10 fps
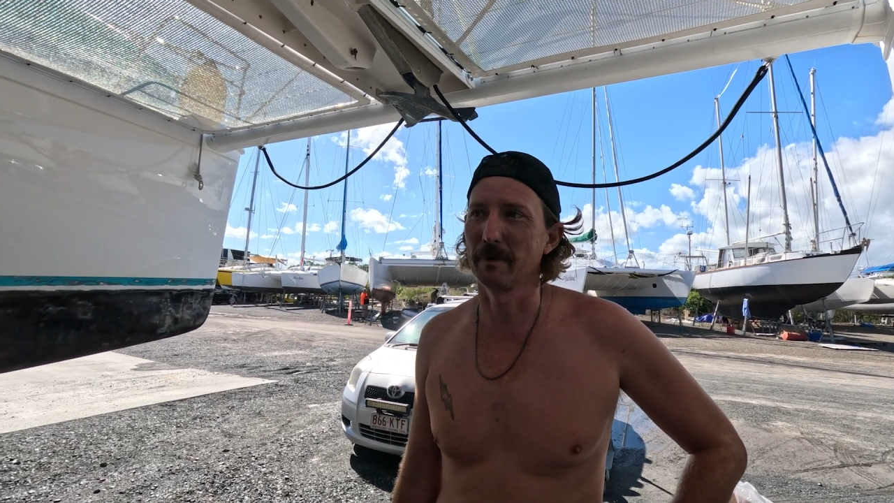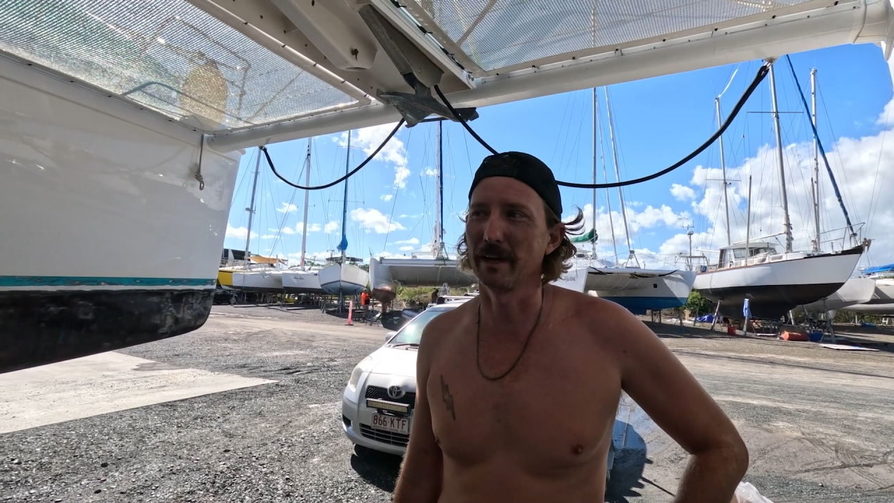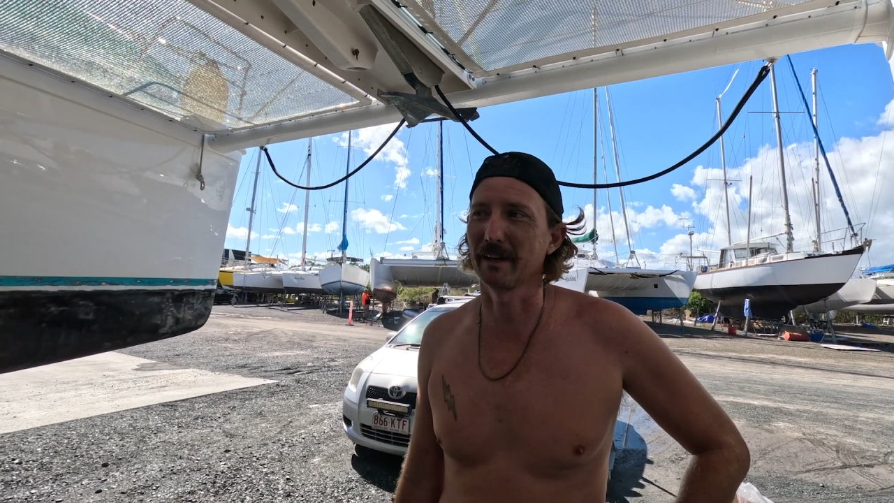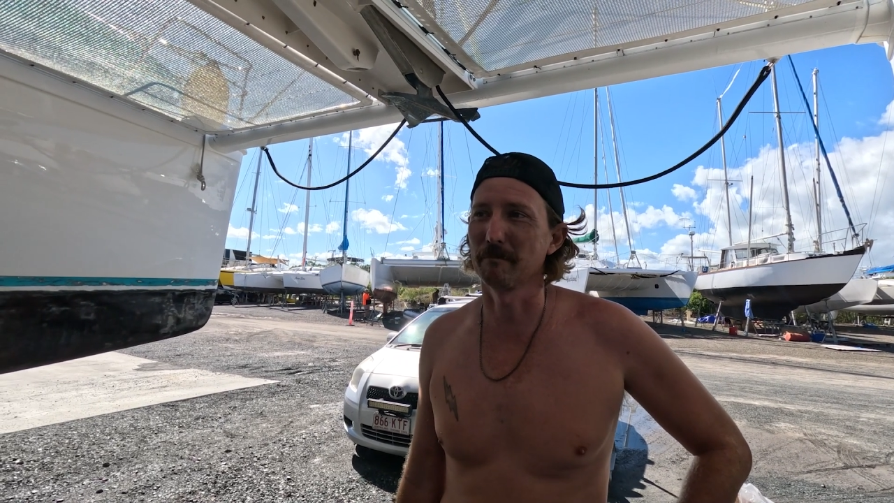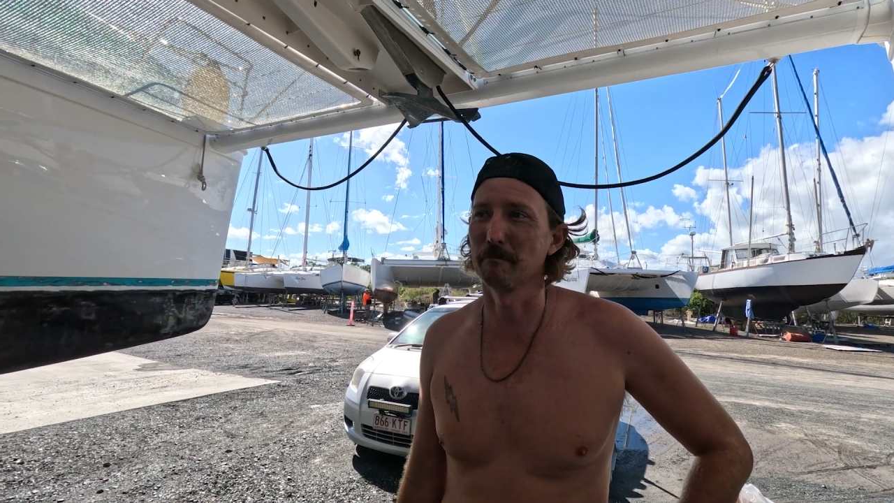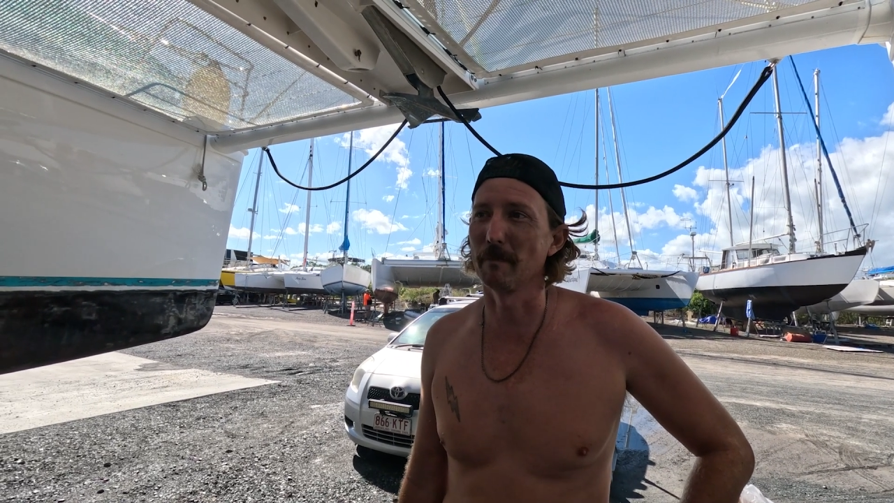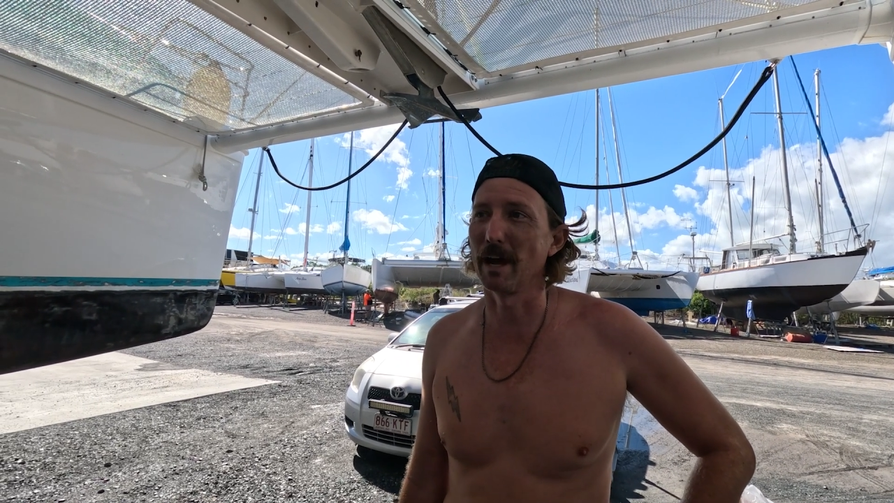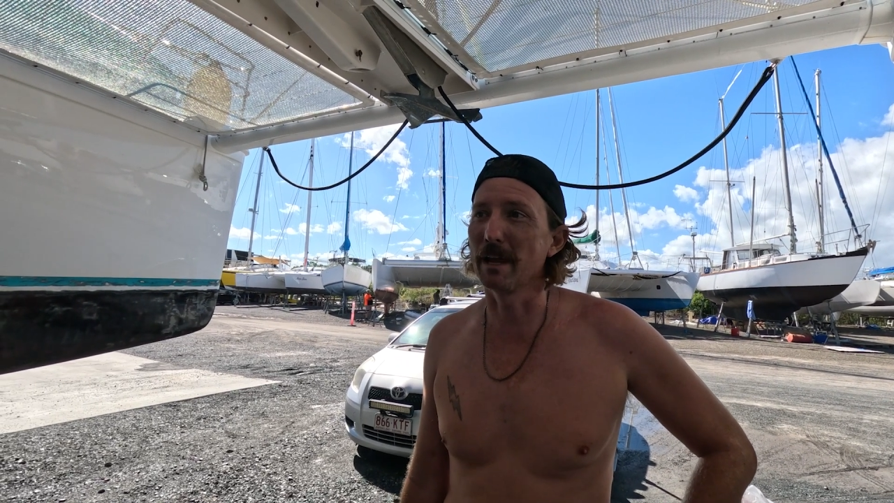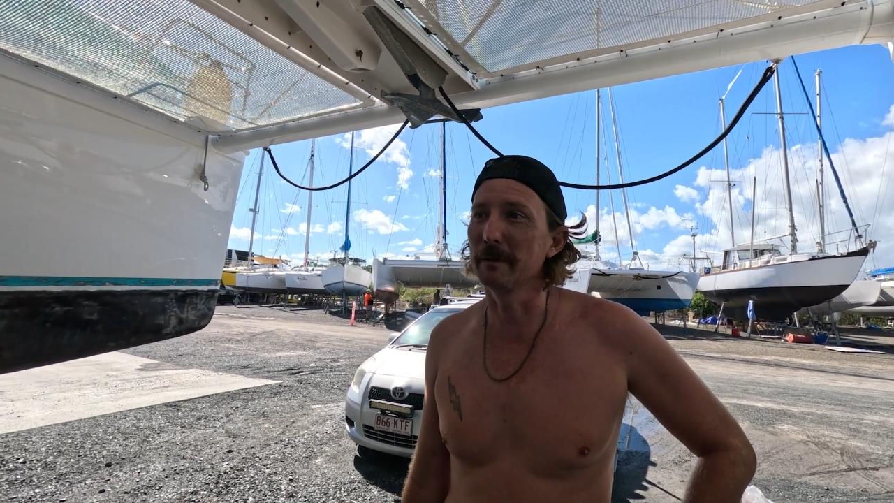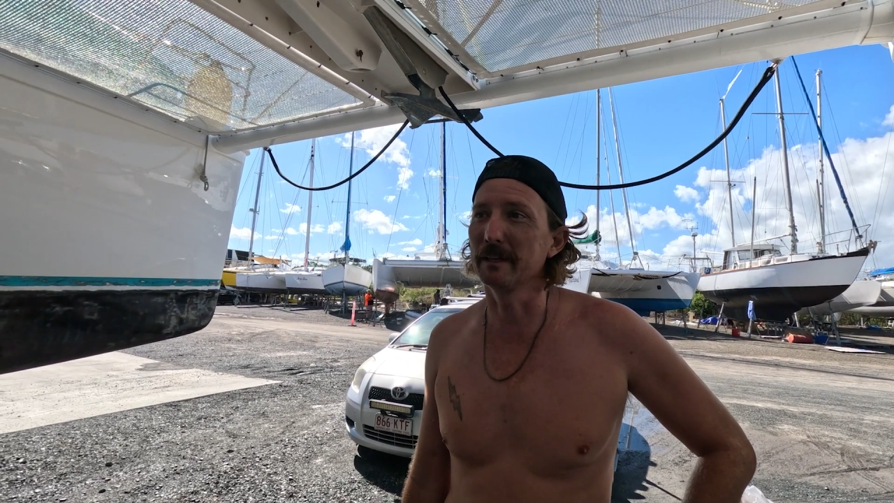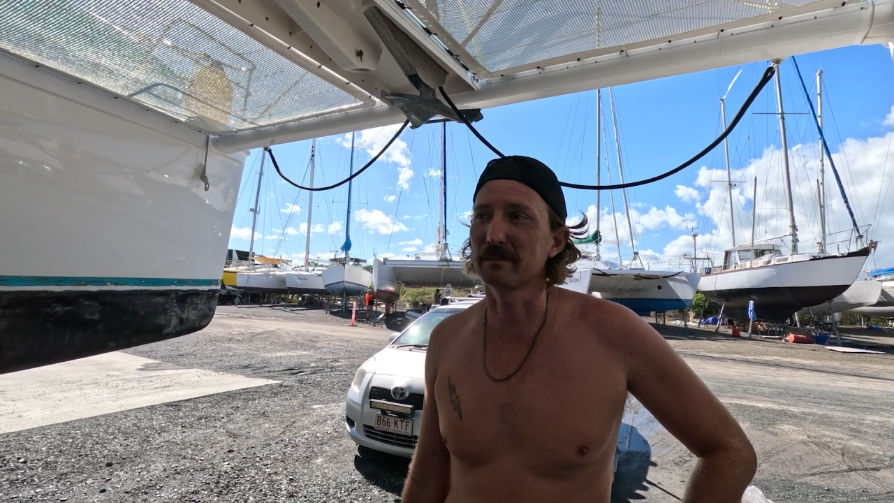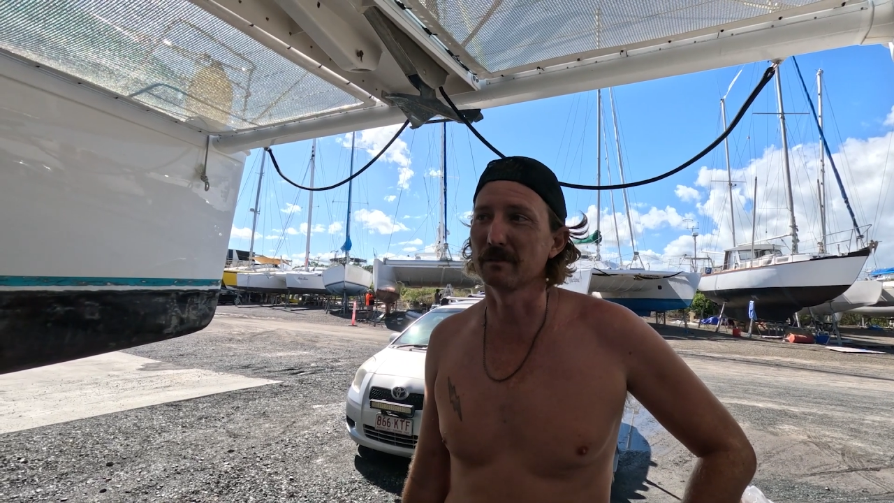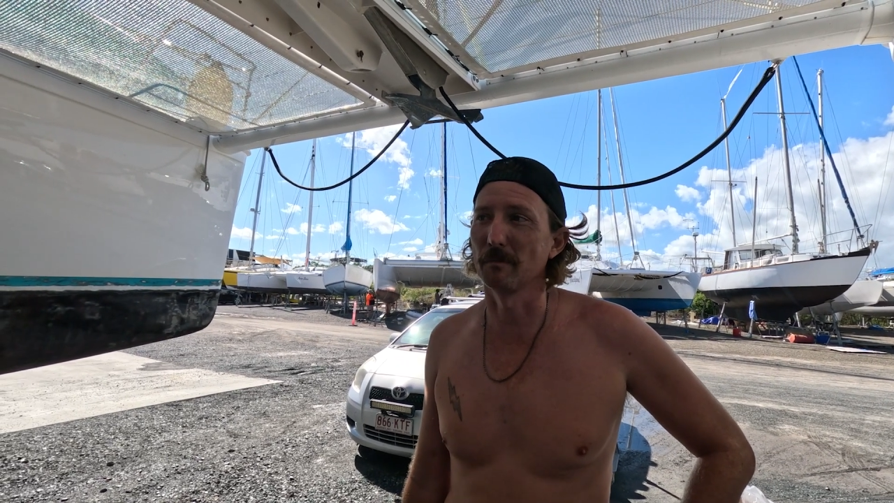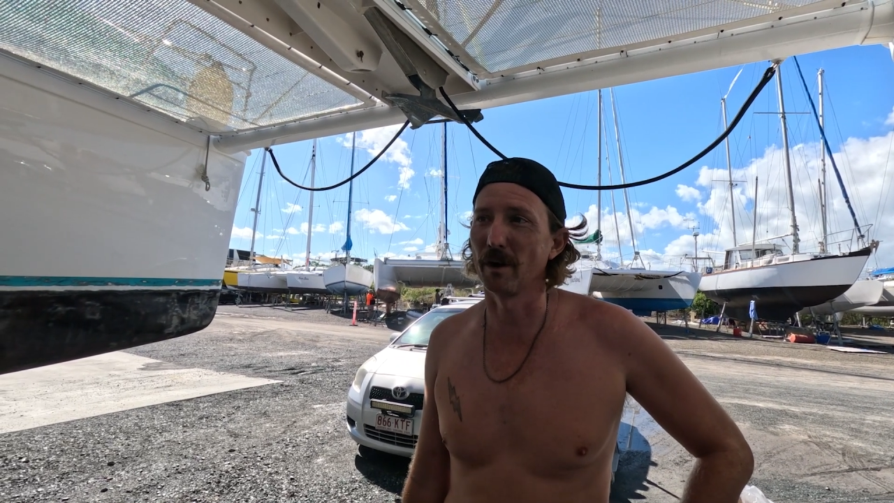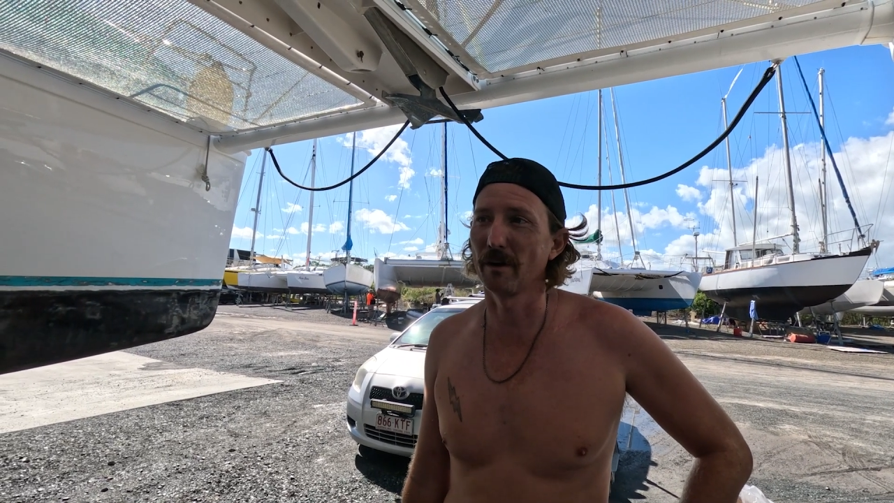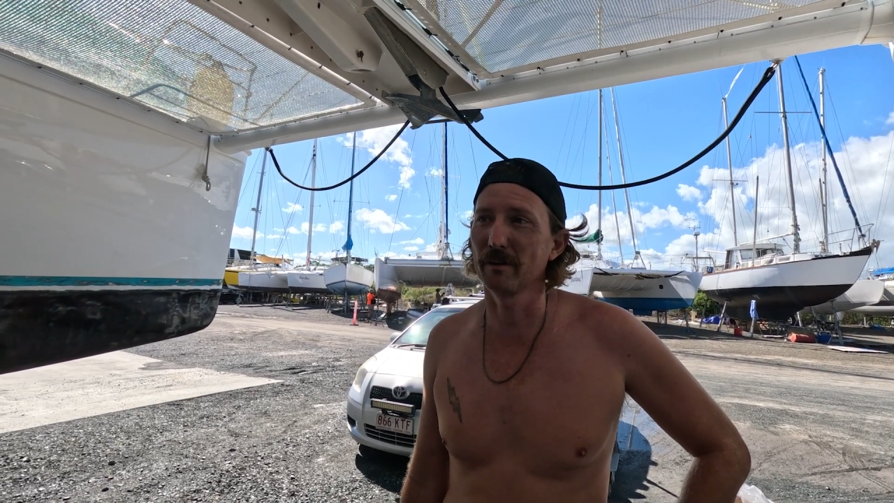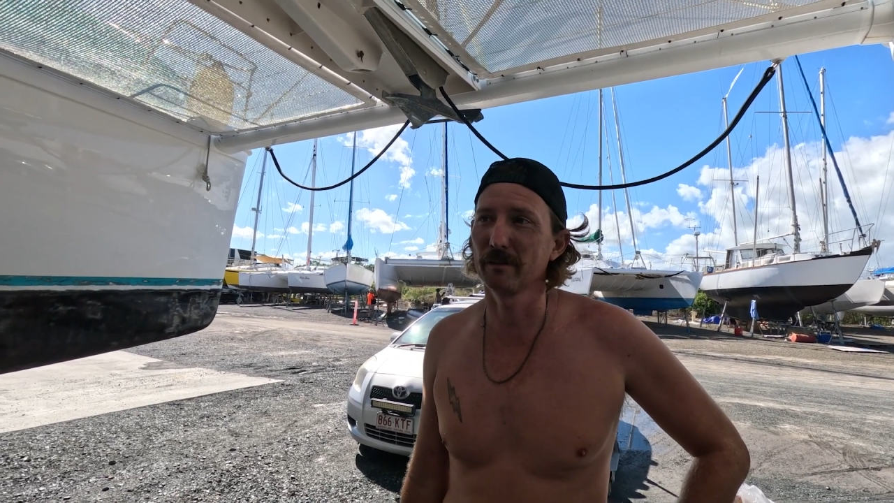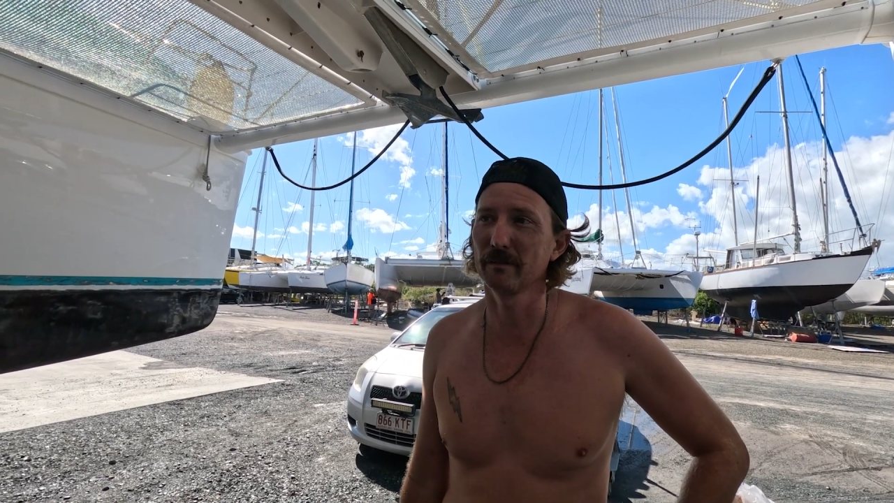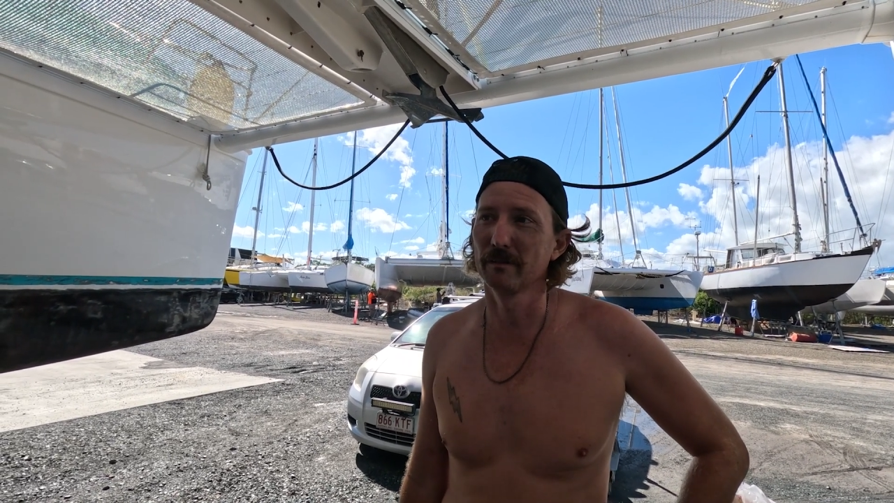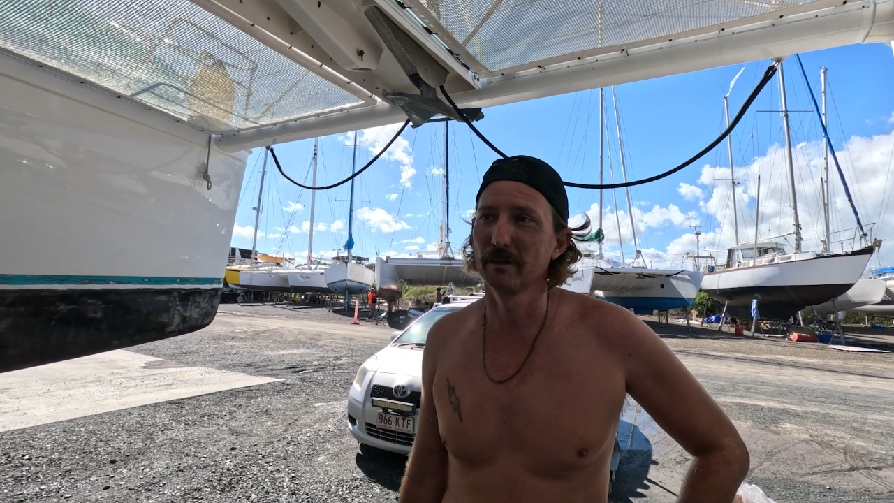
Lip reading: back maybe tomorrow